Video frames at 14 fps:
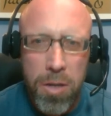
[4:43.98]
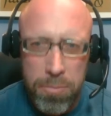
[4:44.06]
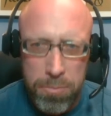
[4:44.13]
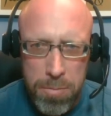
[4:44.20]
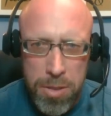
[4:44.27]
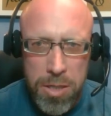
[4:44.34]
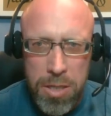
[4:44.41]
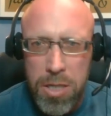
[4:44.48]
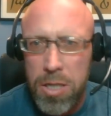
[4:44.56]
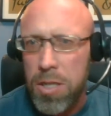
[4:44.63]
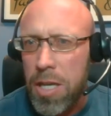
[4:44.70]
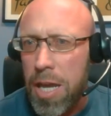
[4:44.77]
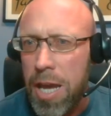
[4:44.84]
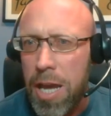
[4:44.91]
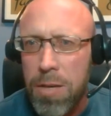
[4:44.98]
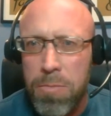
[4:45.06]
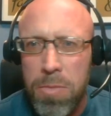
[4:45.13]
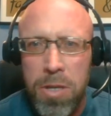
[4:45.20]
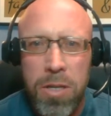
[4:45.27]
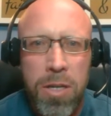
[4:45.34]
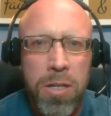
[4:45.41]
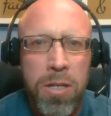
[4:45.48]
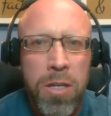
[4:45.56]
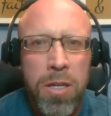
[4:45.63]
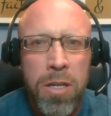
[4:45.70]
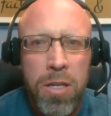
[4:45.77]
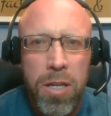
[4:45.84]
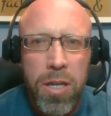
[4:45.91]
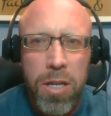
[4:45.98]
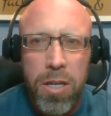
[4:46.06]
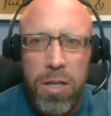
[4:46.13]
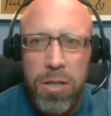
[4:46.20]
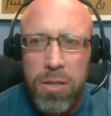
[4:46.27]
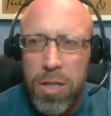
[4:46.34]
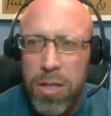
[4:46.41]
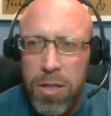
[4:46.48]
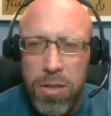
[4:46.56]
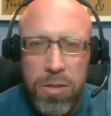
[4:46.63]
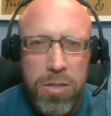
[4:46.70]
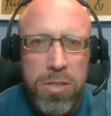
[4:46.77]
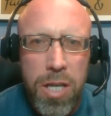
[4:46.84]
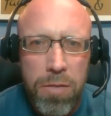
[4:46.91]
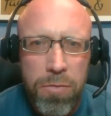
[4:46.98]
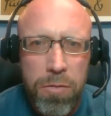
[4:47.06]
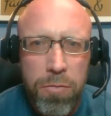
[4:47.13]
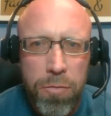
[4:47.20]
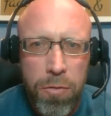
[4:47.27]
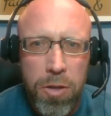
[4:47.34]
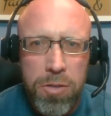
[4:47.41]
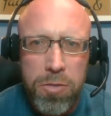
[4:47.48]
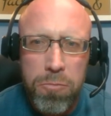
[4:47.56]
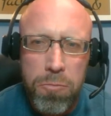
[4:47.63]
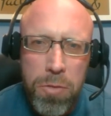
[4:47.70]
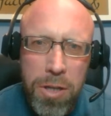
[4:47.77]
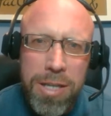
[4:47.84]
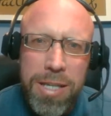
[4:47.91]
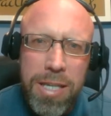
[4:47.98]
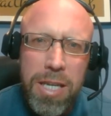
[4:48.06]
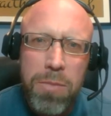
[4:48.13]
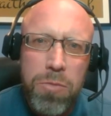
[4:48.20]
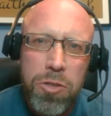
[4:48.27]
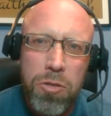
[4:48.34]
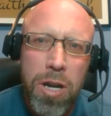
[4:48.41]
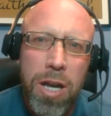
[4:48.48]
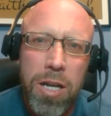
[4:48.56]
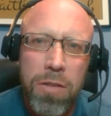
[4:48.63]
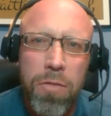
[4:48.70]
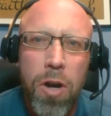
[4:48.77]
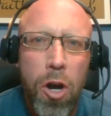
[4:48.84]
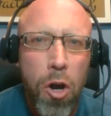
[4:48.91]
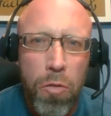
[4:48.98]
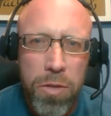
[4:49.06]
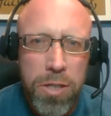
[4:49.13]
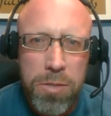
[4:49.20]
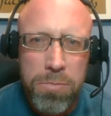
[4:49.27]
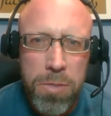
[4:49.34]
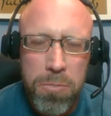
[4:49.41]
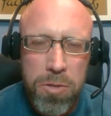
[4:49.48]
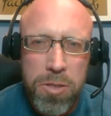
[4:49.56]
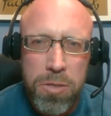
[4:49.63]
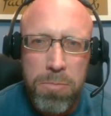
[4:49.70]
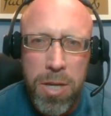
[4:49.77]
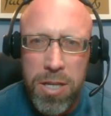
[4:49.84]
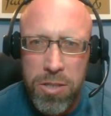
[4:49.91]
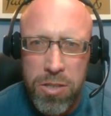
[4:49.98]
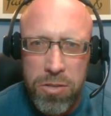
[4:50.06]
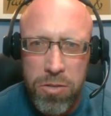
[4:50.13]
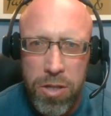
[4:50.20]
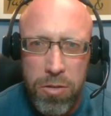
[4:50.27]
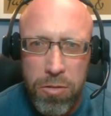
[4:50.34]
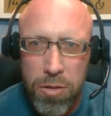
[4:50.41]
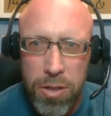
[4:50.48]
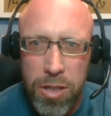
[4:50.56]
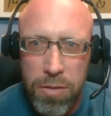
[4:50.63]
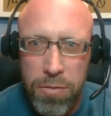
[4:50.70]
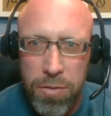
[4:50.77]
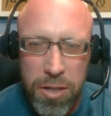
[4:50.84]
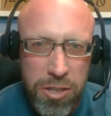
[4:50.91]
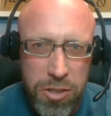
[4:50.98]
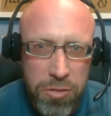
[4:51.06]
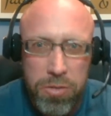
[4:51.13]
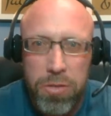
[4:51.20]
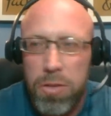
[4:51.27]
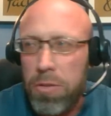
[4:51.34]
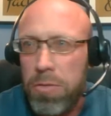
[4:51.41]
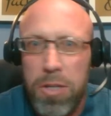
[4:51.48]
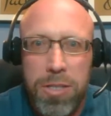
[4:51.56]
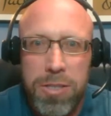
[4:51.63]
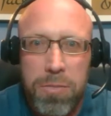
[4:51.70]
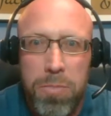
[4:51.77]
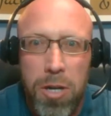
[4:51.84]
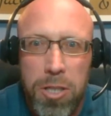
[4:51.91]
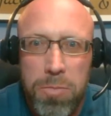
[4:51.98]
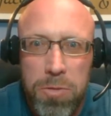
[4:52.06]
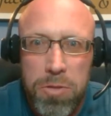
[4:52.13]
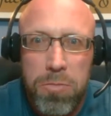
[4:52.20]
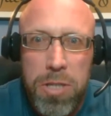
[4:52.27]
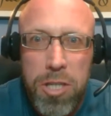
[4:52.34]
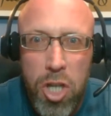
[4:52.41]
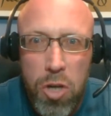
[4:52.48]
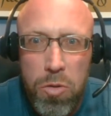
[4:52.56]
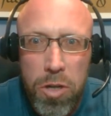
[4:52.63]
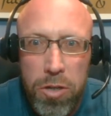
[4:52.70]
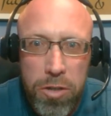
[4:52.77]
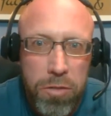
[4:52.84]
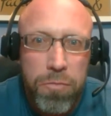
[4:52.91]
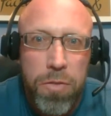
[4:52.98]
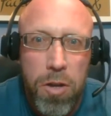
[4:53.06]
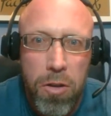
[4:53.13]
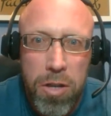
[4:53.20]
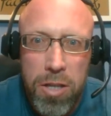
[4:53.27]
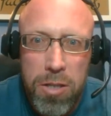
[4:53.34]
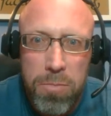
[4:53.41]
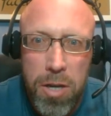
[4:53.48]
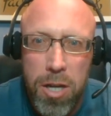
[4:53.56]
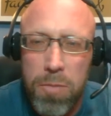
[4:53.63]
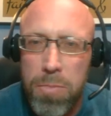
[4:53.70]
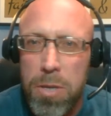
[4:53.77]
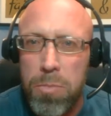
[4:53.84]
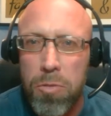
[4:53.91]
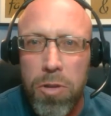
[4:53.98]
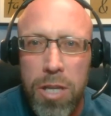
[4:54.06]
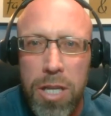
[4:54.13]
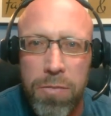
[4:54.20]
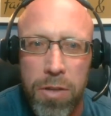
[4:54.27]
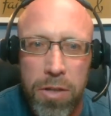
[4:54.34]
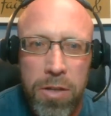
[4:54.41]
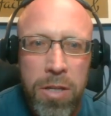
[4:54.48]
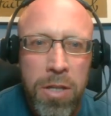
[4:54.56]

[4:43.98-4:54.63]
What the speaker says: me, the admin, and any of the staff up front to really keep track of all these members and making sure they don't leave. It's impossible because we know it. They're falling at the bottom. People are leaving.